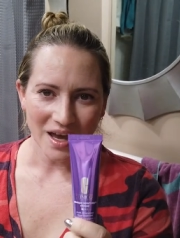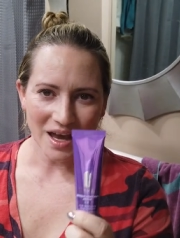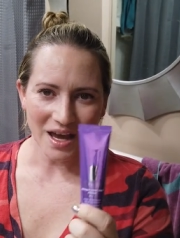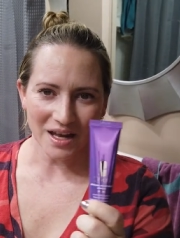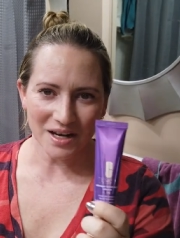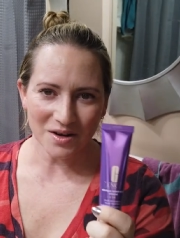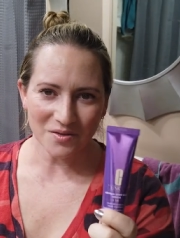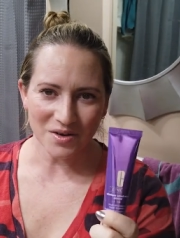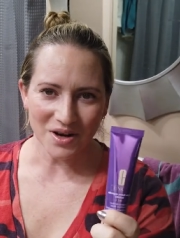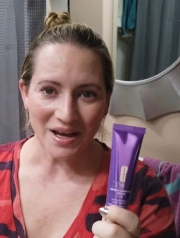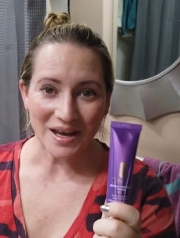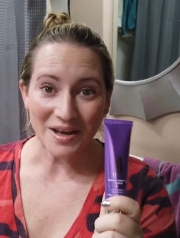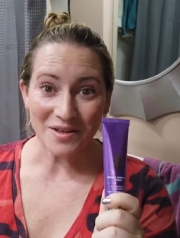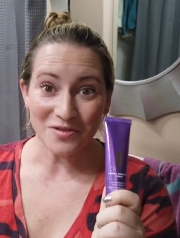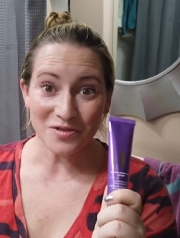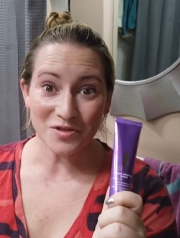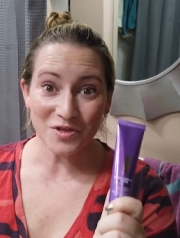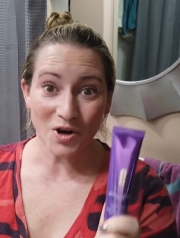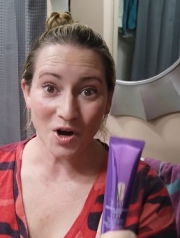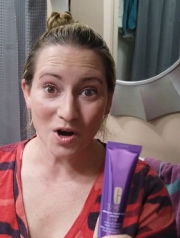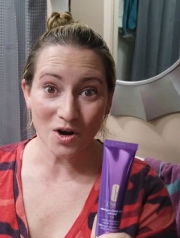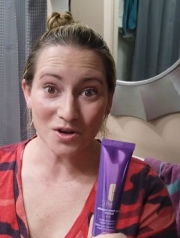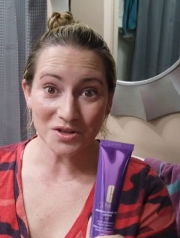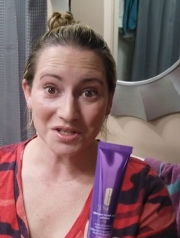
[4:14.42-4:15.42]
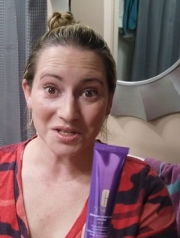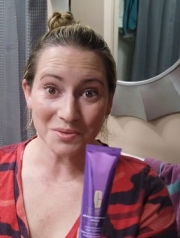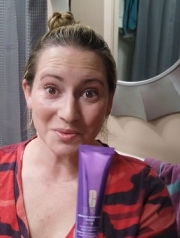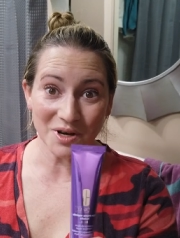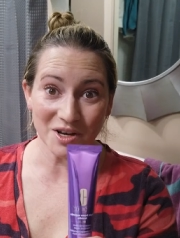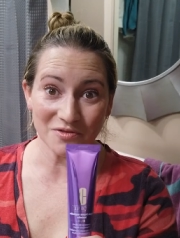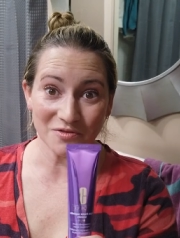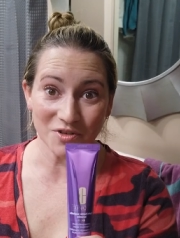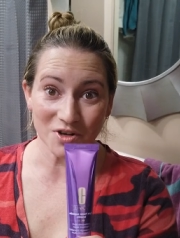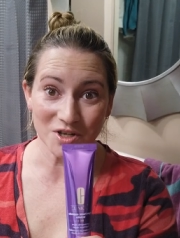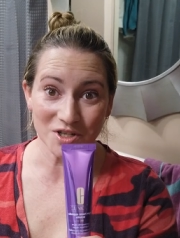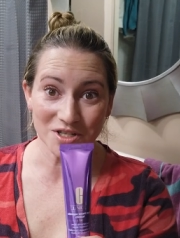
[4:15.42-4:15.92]
anyway, those are
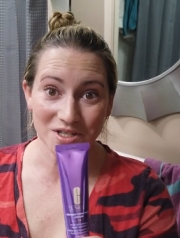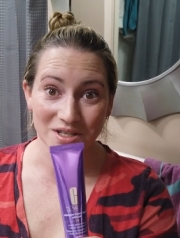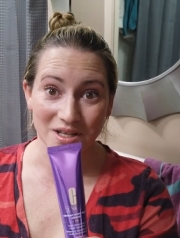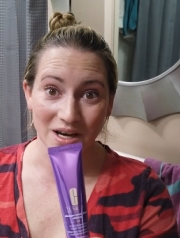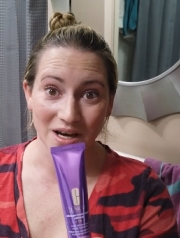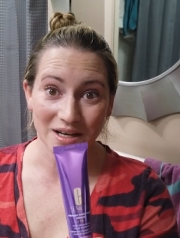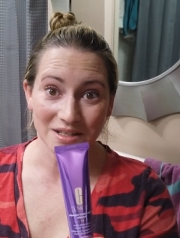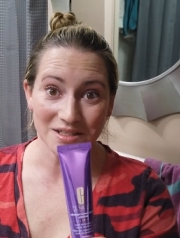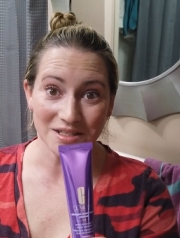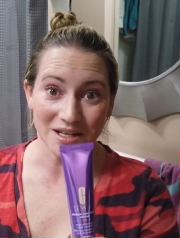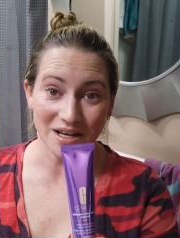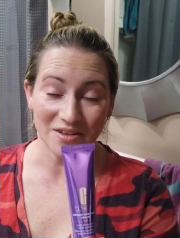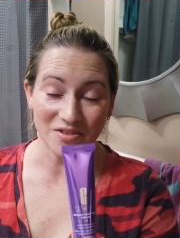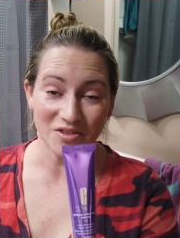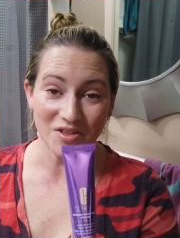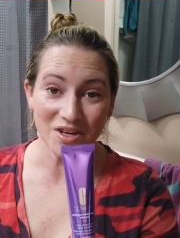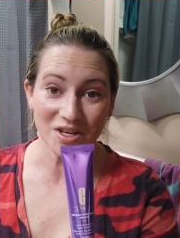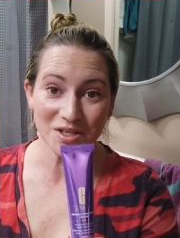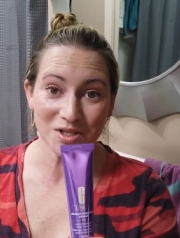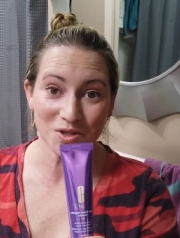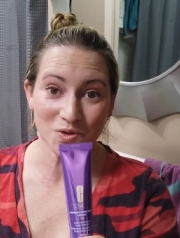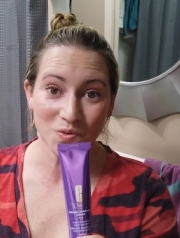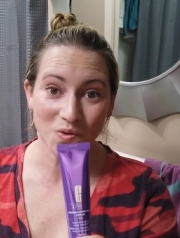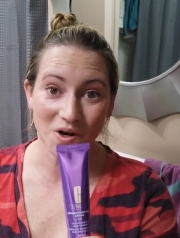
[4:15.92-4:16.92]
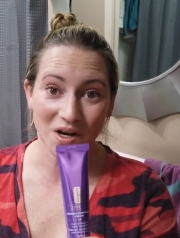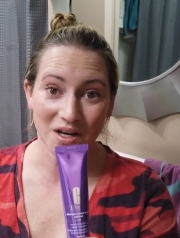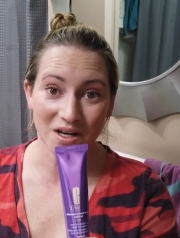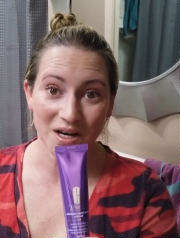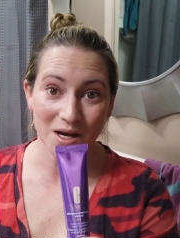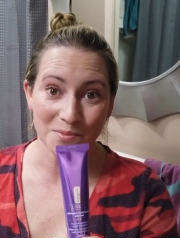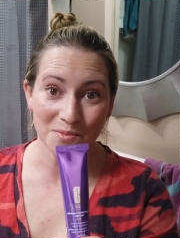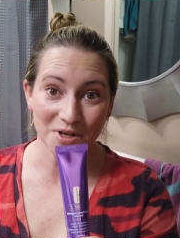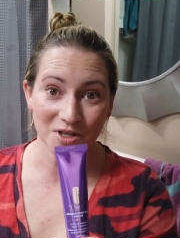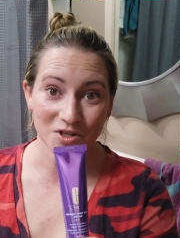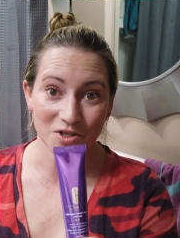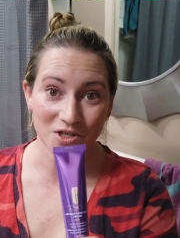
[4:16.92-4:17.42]
my first thoughts on this one.
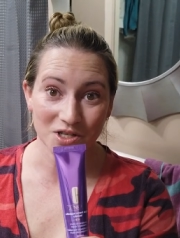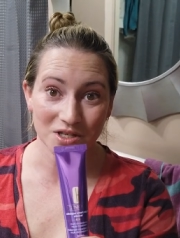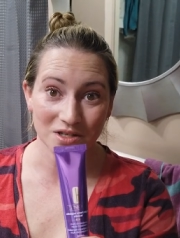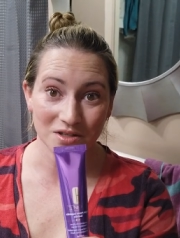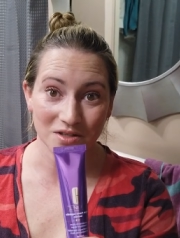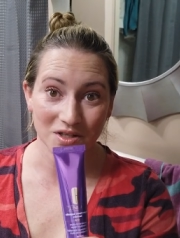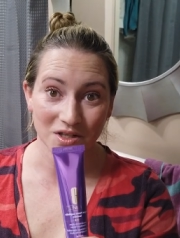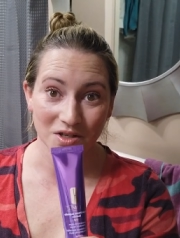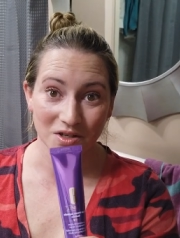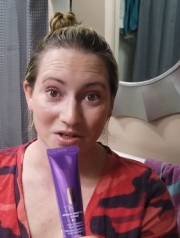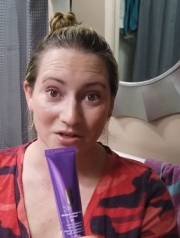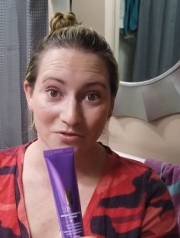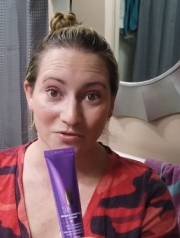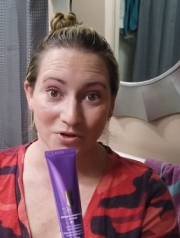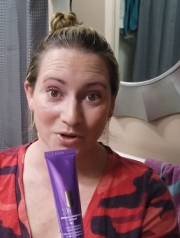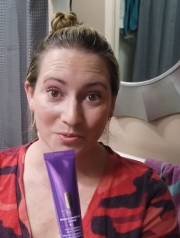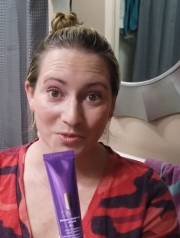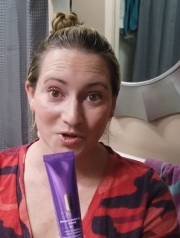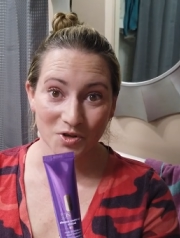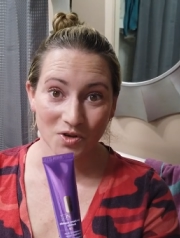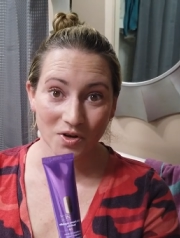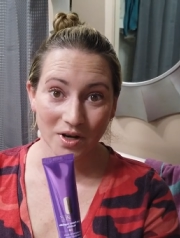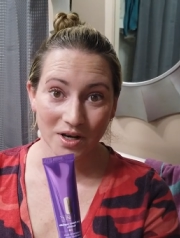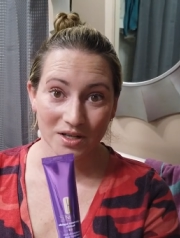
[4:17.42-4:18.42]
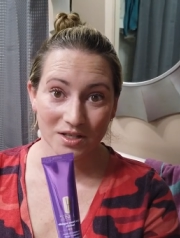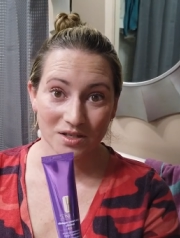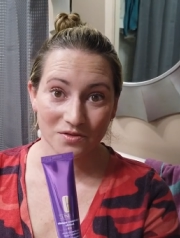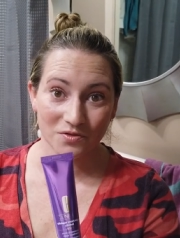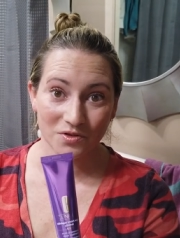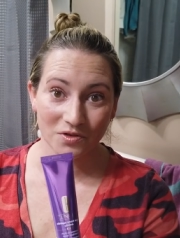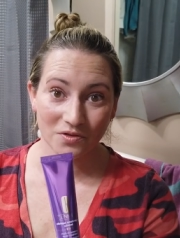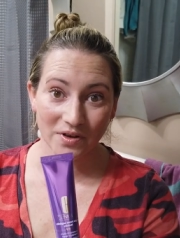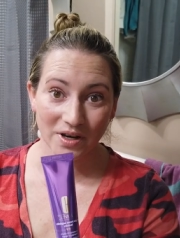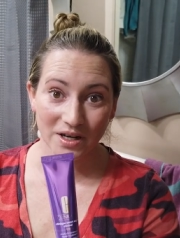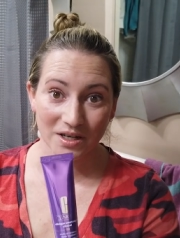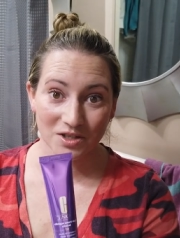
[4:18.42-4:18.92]
I'm interested in hearing from you guys
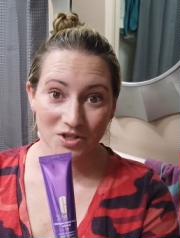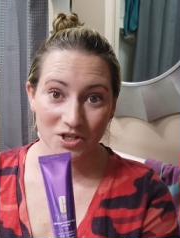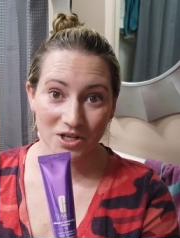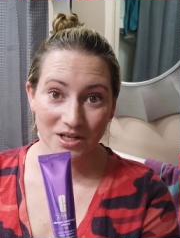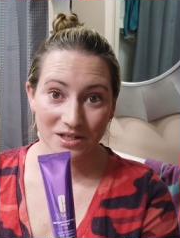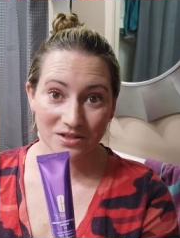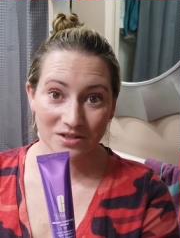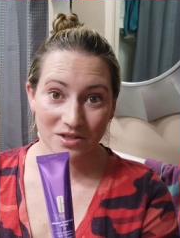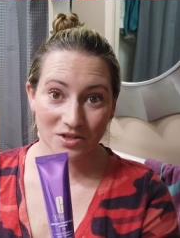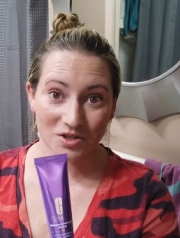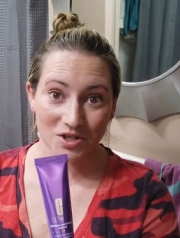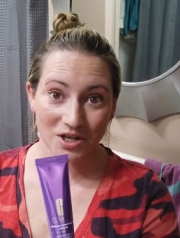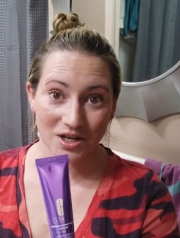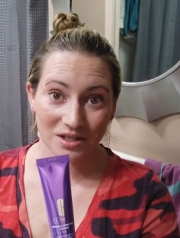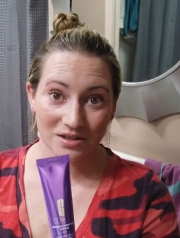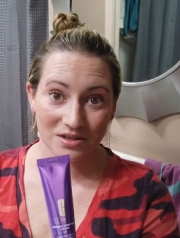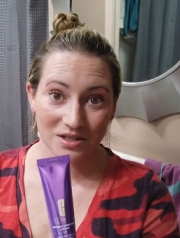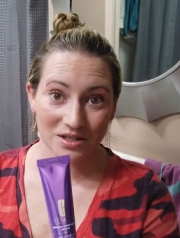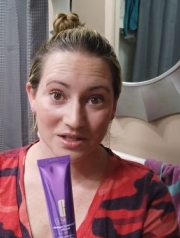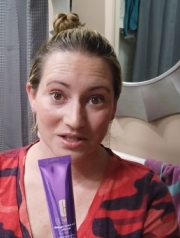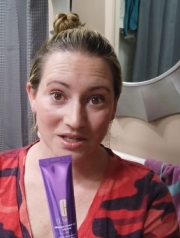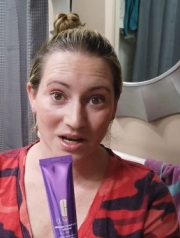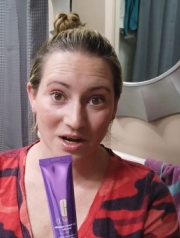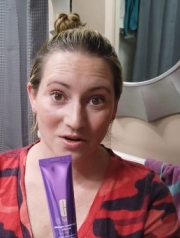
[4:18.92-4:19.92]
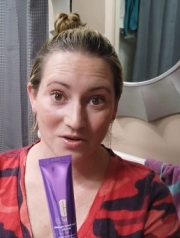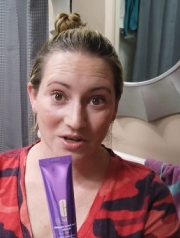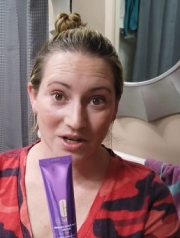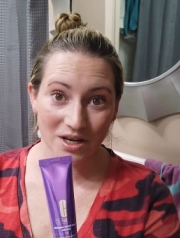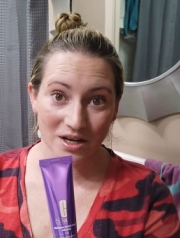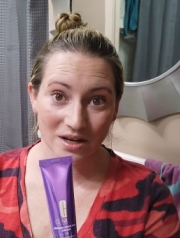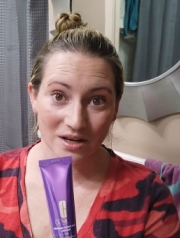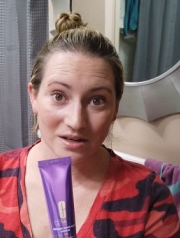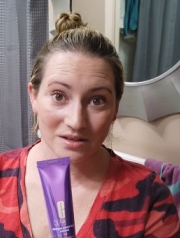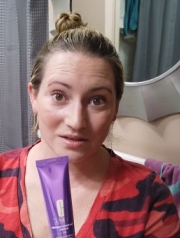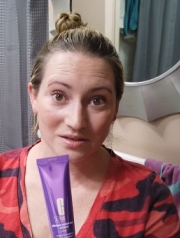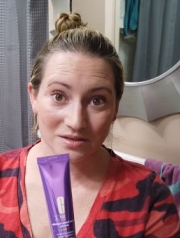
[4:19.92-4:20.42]
if you've had a chance to check this out
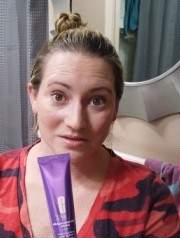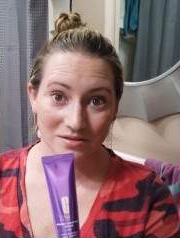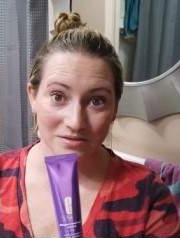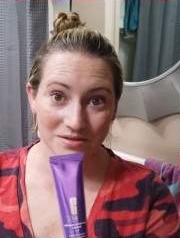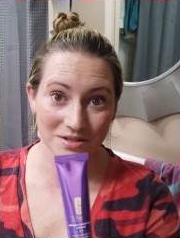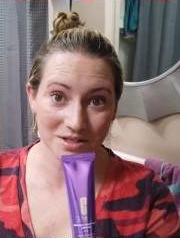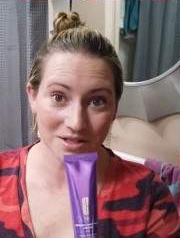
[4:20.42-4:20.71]
yet.